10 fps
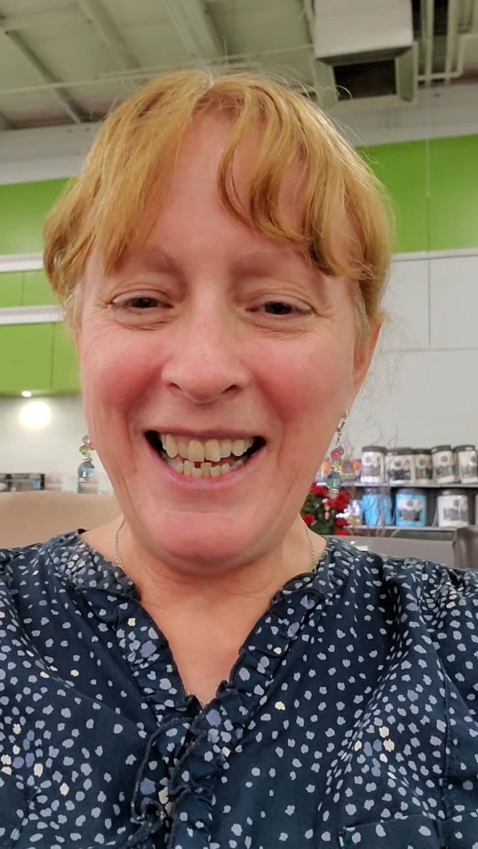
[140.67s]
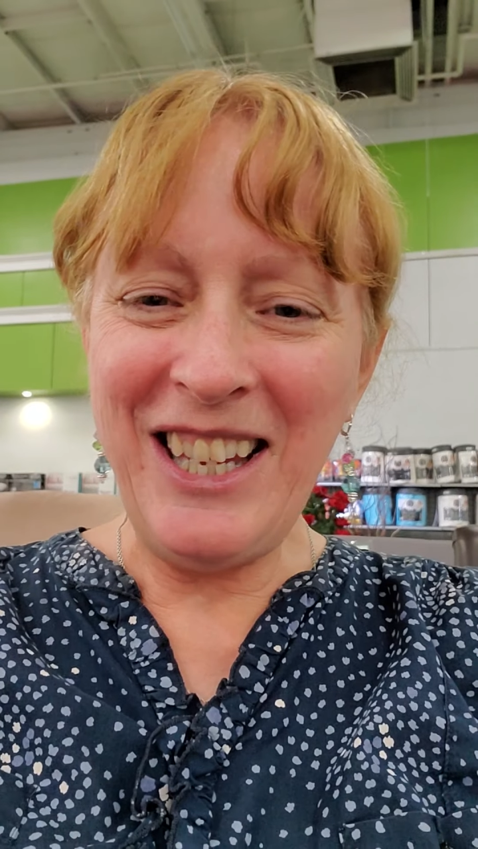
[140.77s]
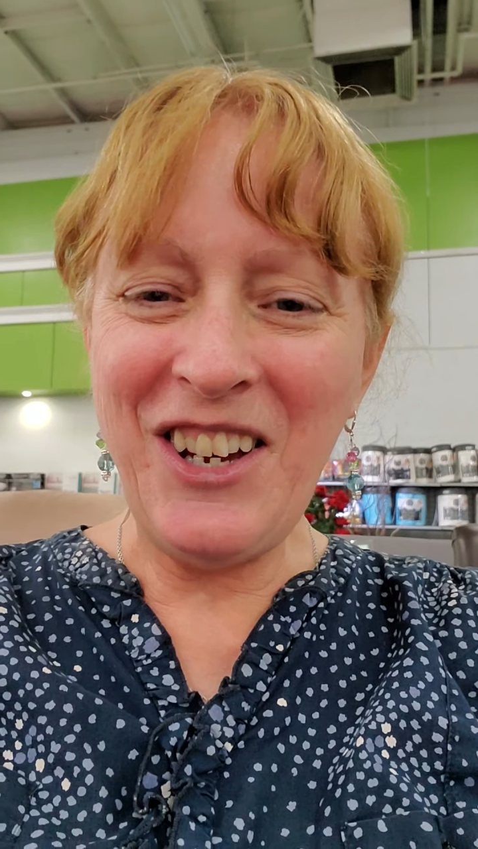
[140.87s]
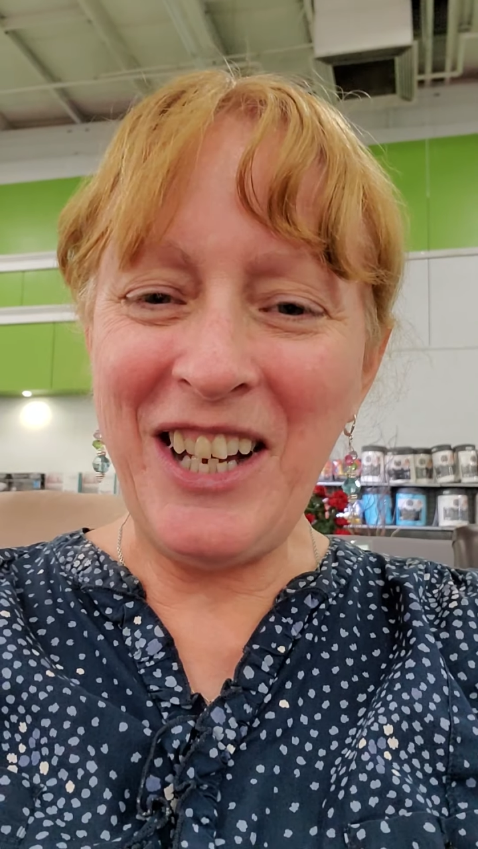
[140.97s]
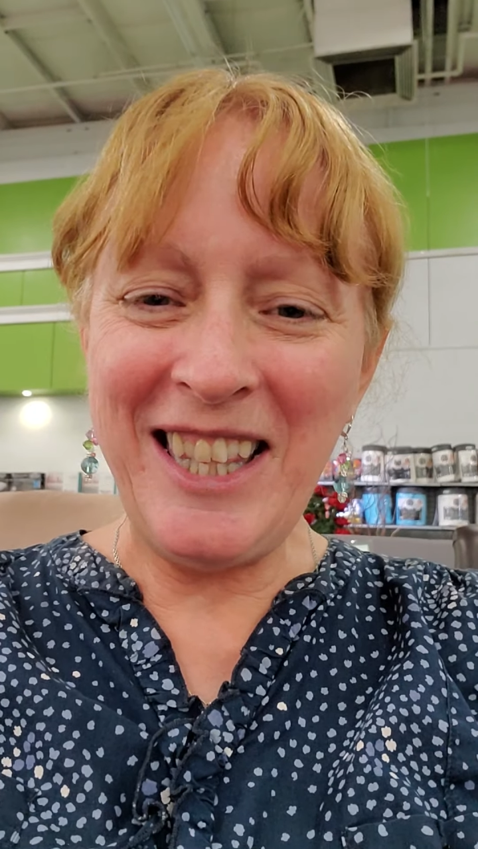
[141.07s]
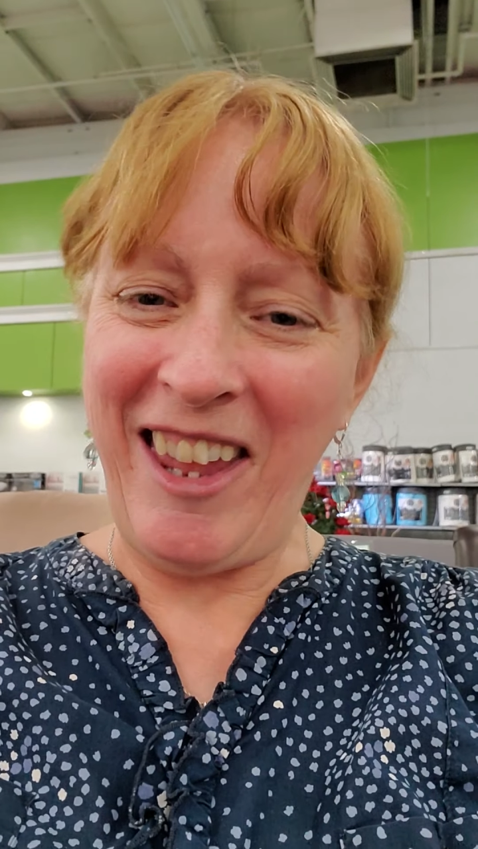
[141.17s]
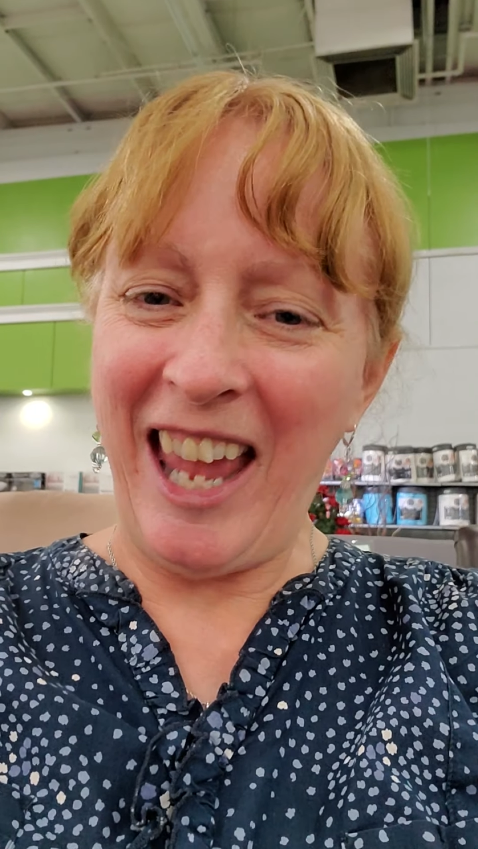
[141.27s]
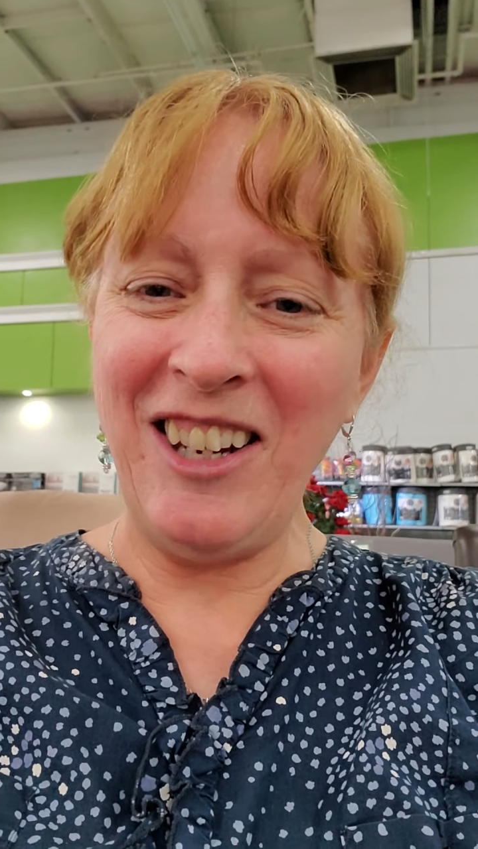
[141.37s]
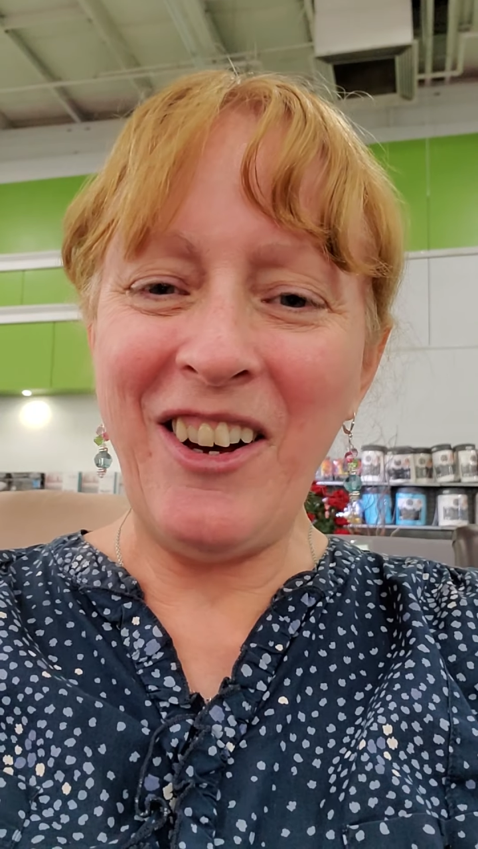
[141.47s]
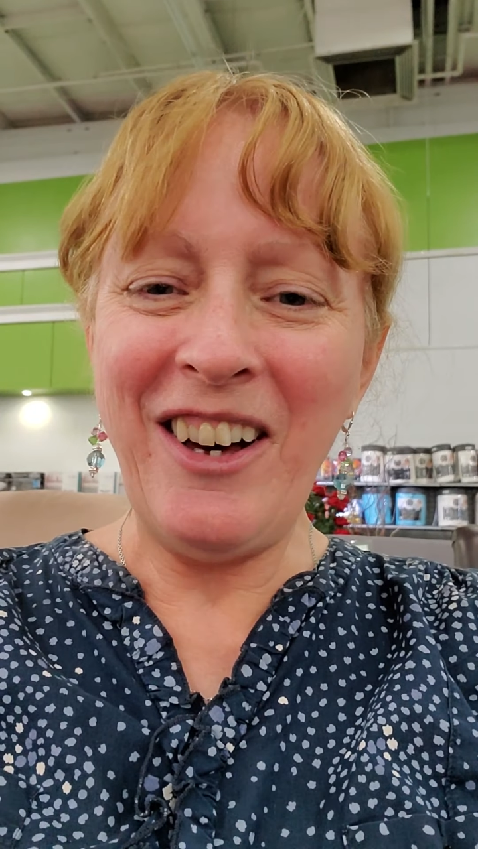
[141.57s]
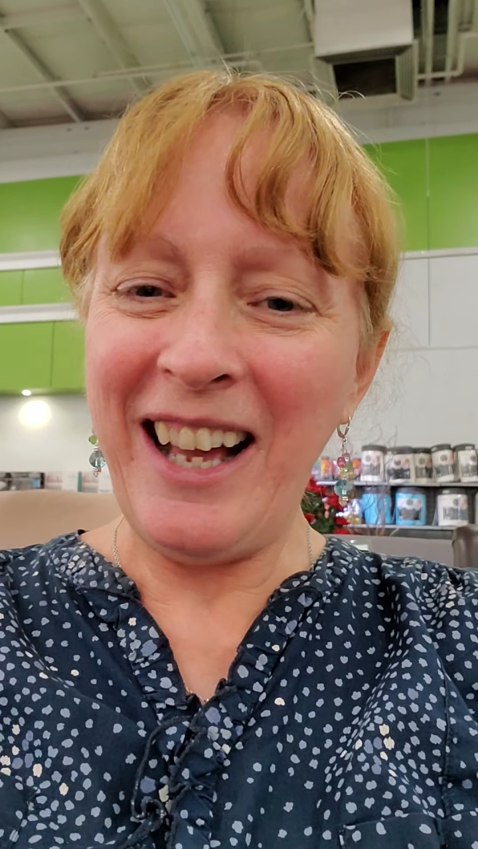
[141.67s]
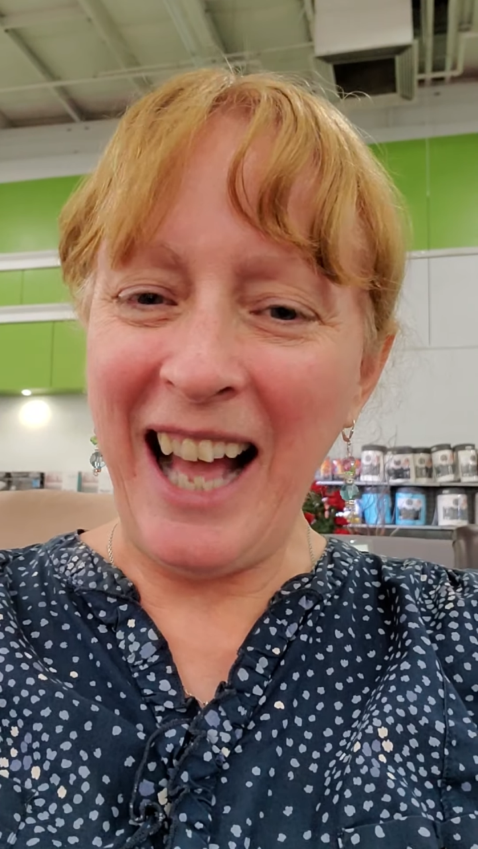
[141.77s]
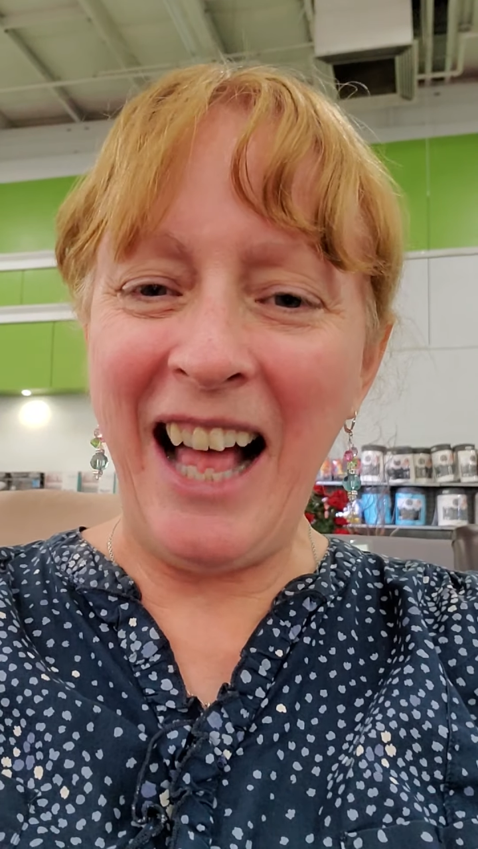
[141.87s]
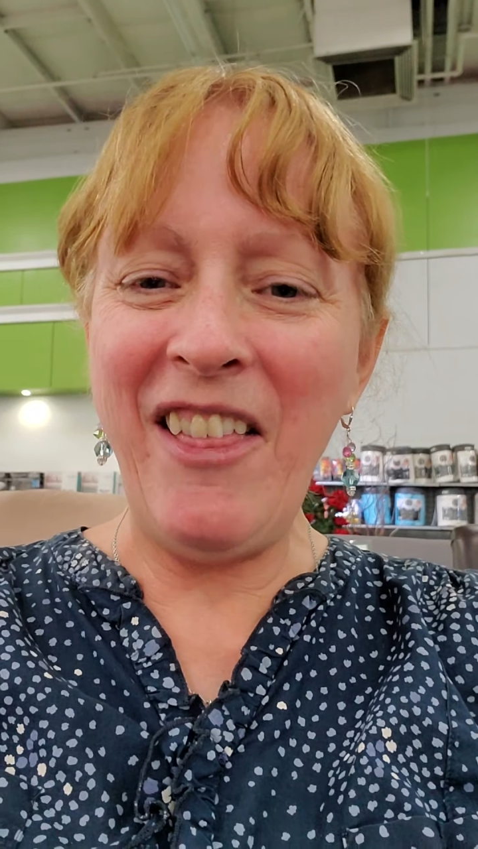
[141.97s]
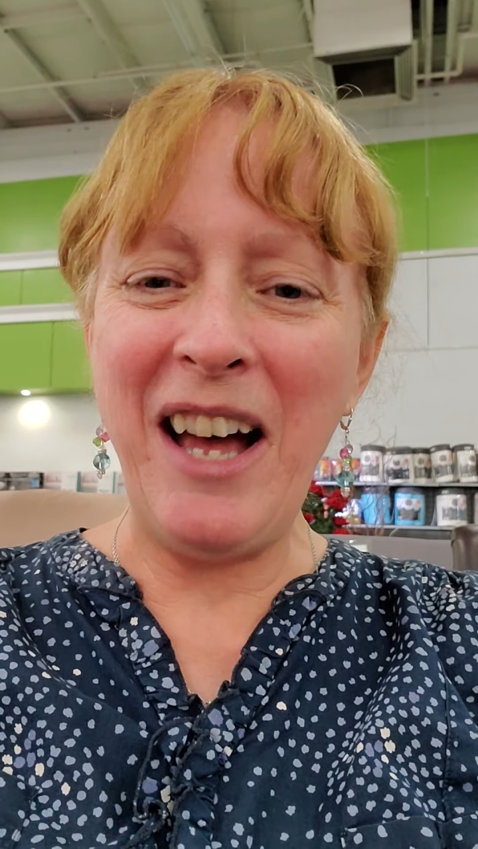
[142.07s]
yo entiendo
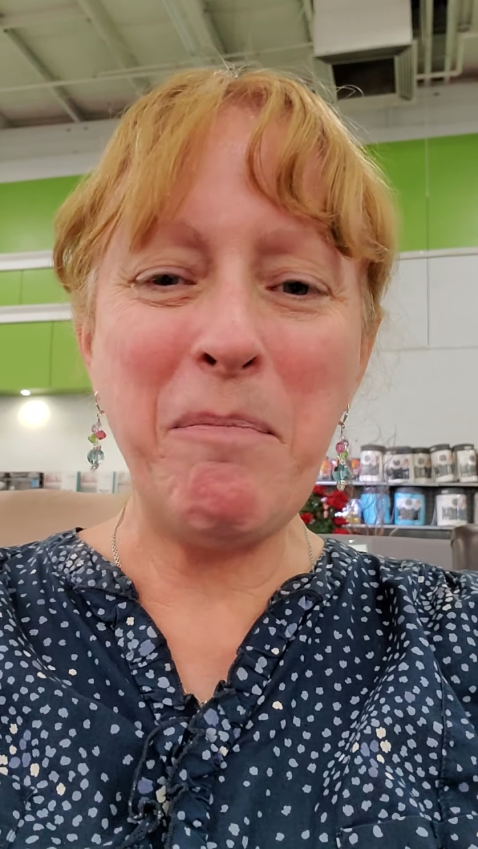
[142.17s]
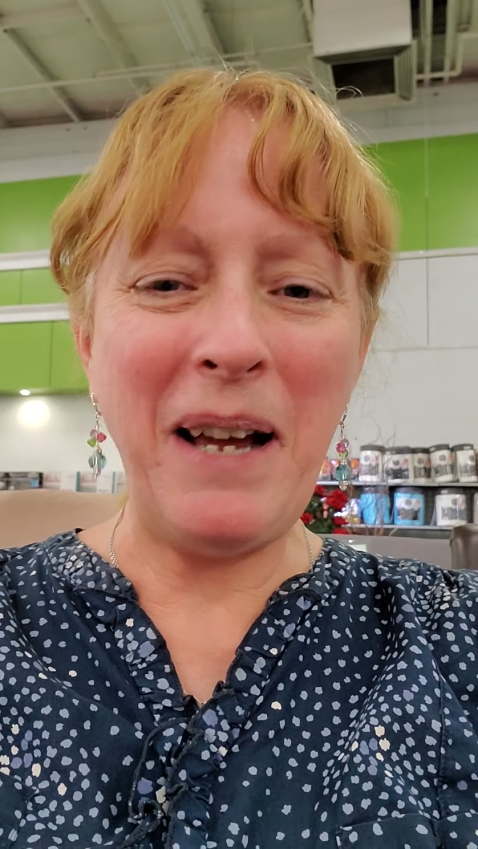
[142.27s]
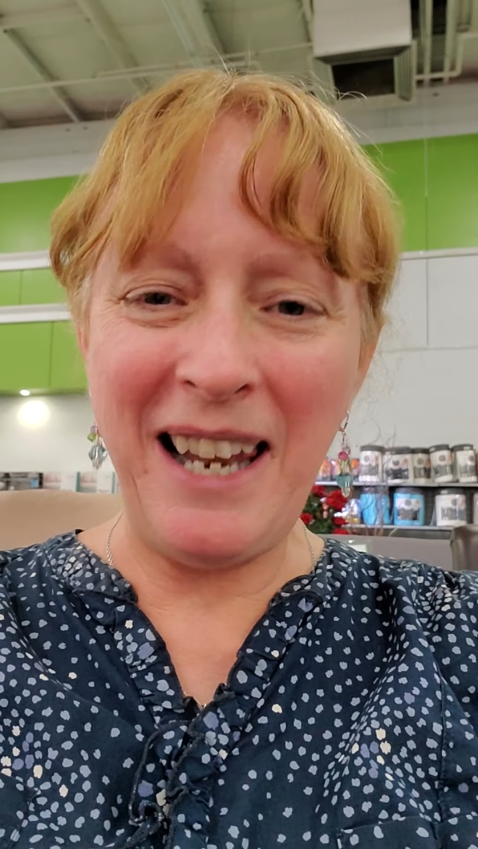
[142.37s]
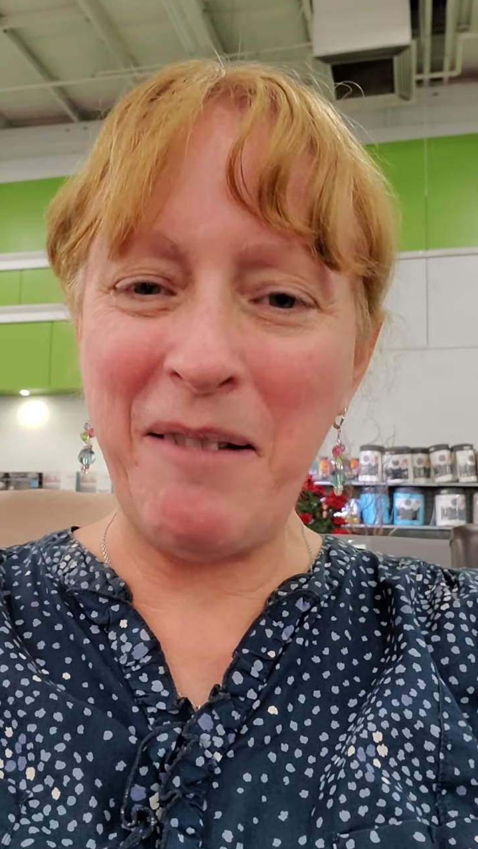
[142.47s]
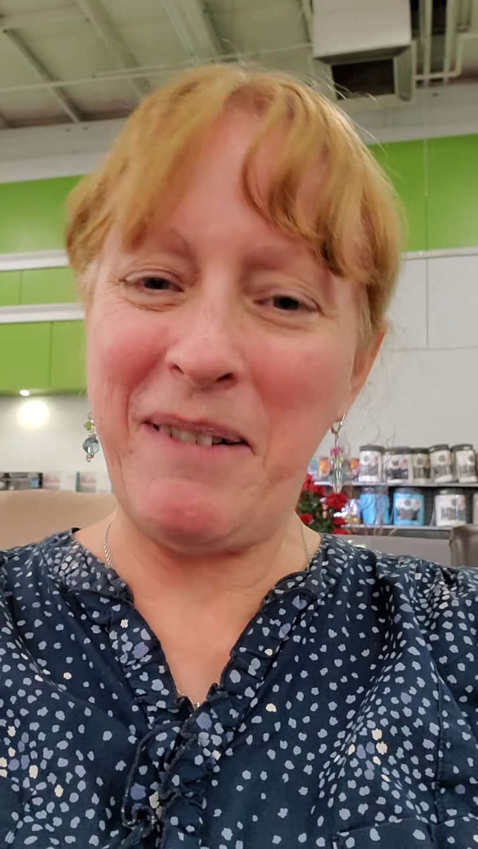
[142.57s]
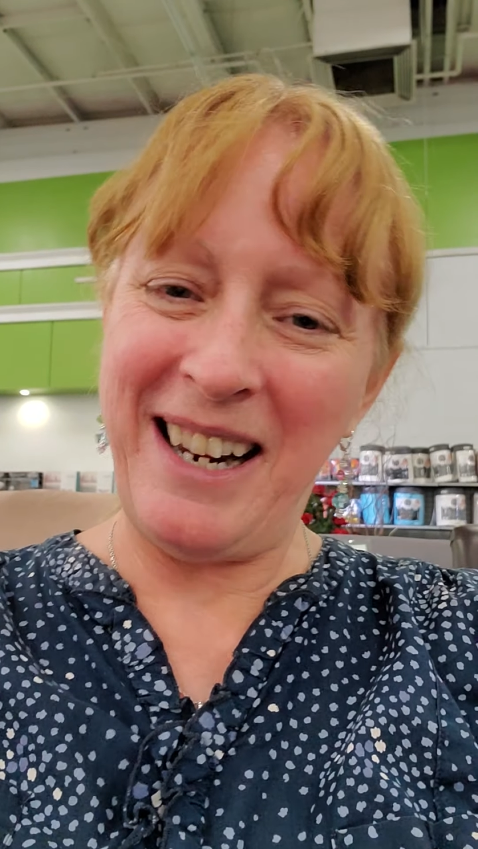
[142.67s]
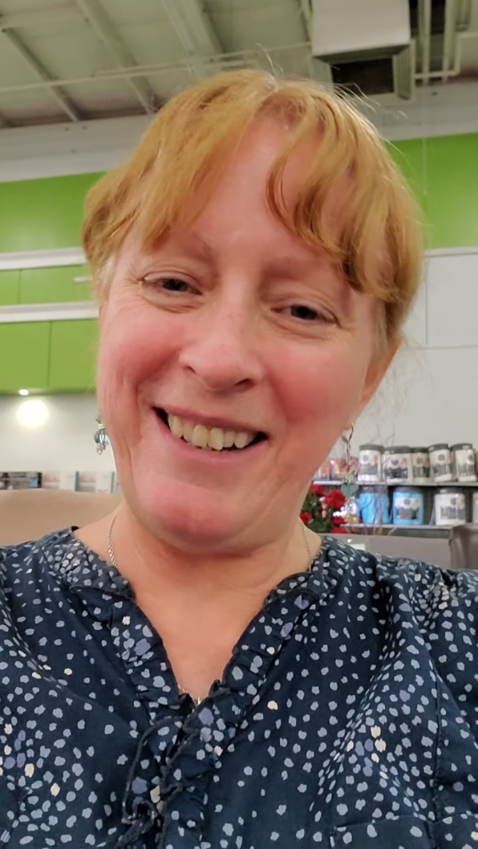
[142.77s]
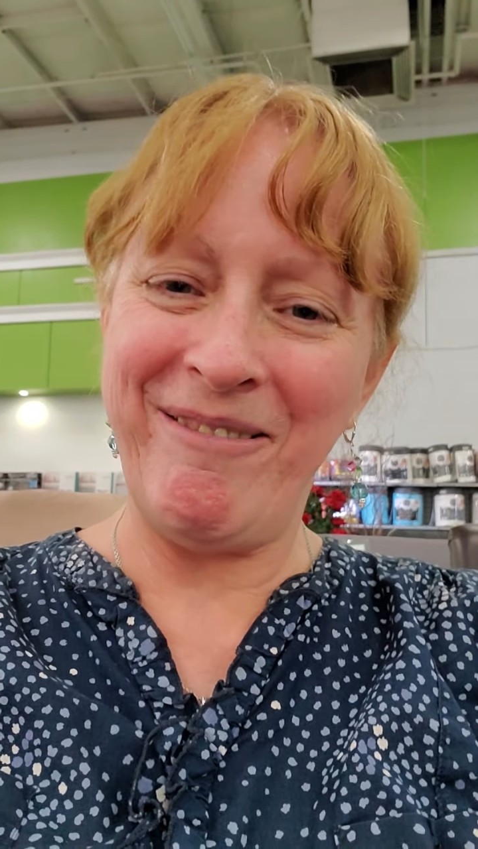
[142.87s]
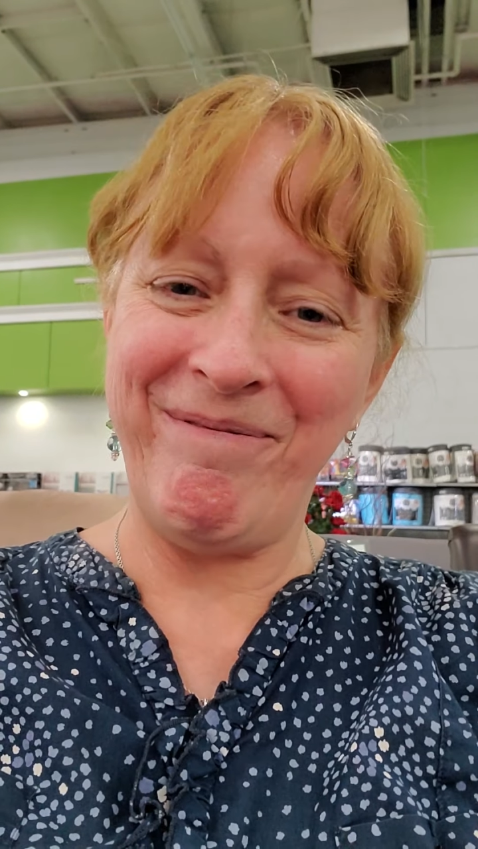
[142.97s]
cada palabra.